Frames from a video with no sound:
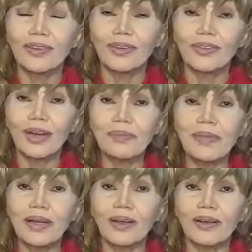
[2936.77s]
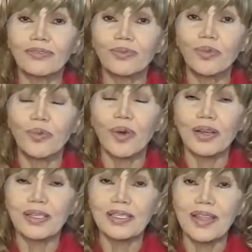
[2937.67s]
Ray Mithoff
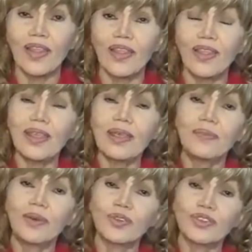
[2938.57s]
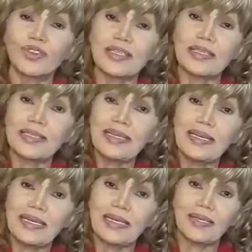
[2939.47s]
was the most
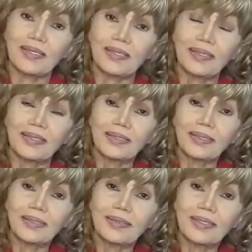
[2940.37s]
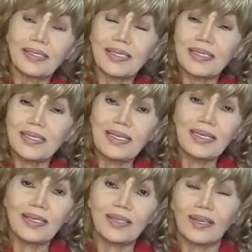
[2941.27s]
senior,
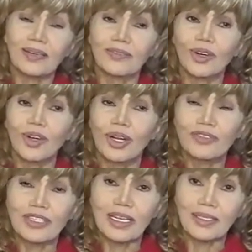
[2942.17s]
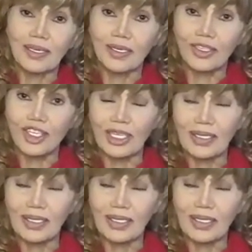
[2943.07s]
senior of all of technology.